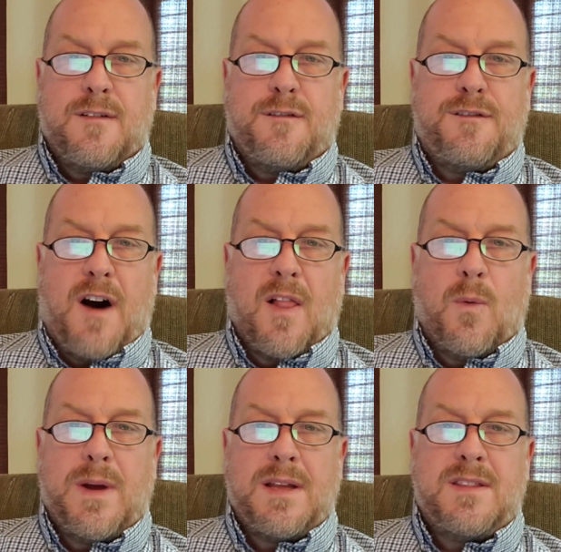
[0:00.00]

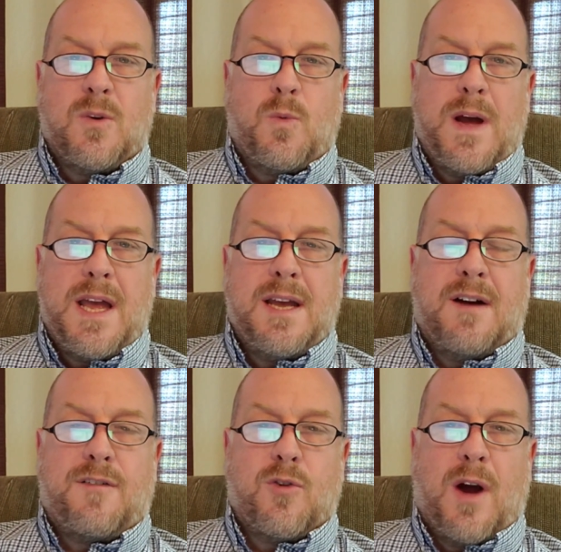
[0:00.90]
Following the way
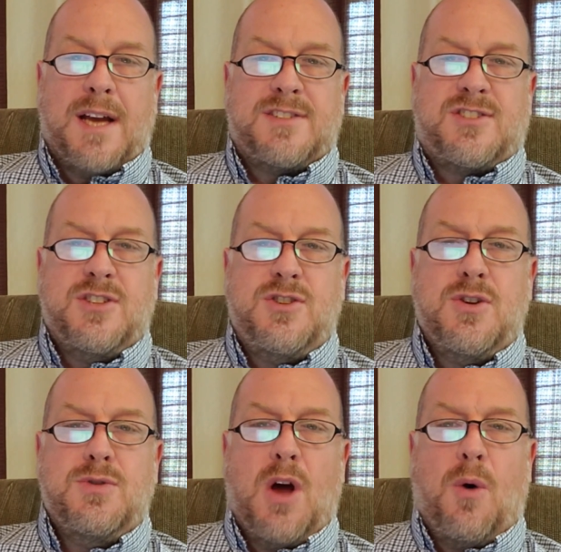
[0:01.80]
of Christ. To
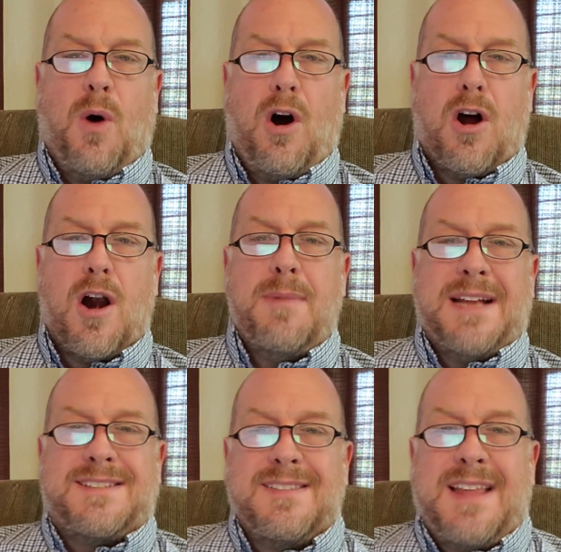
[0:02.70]
do no harm
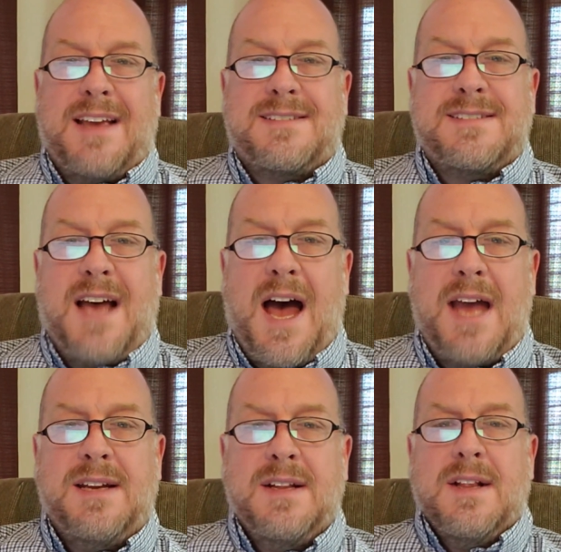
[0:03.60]
and to lay
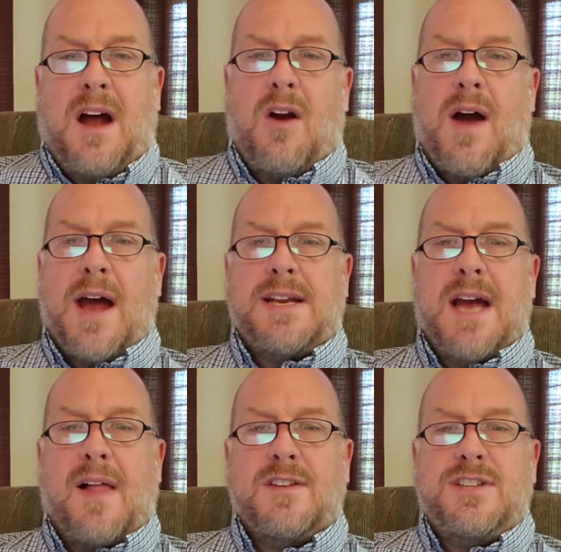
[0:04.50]
aside our
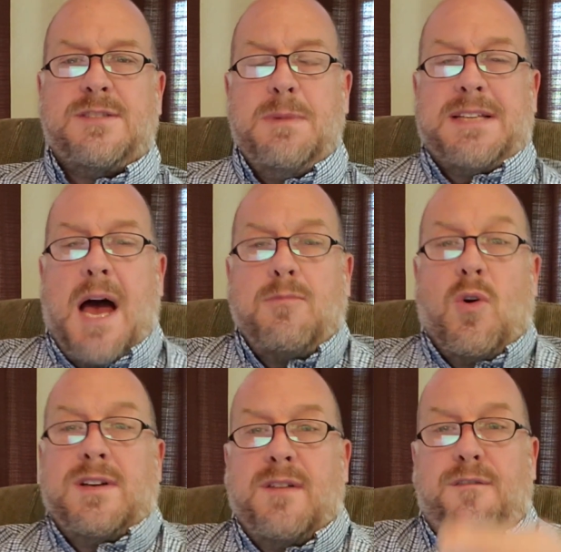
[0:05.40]
ideologies means I'm
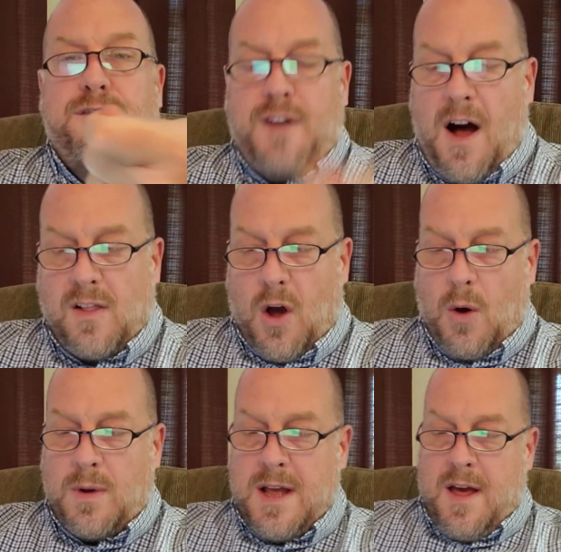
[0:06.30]
going to
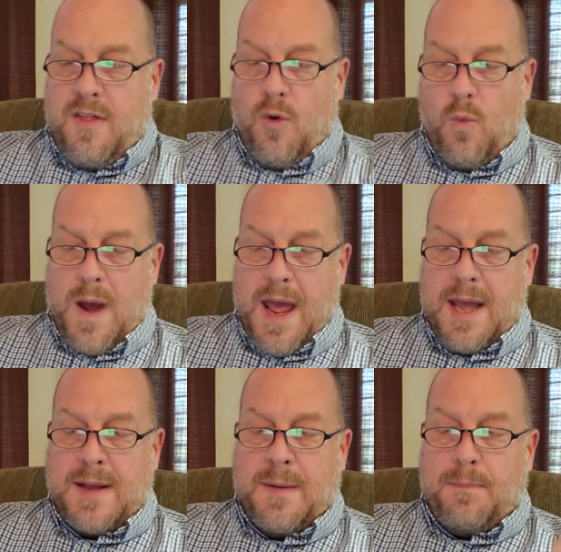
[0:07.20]
follow the
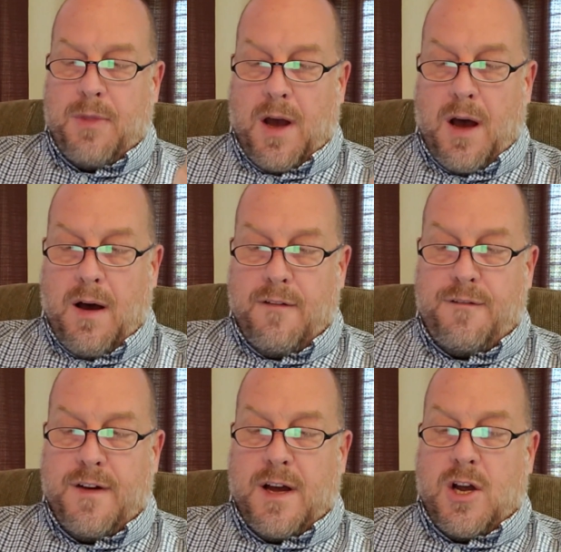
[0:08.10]
way
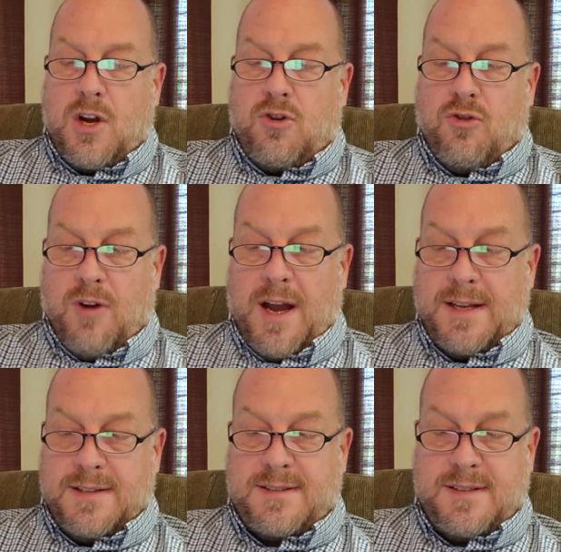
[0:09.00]
of
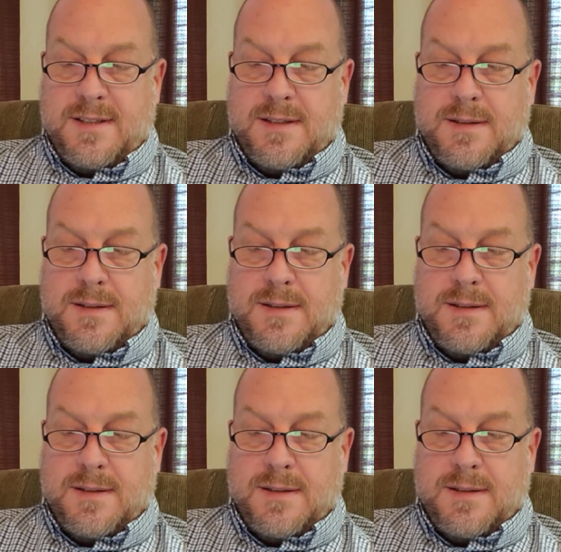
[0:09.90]
Christ.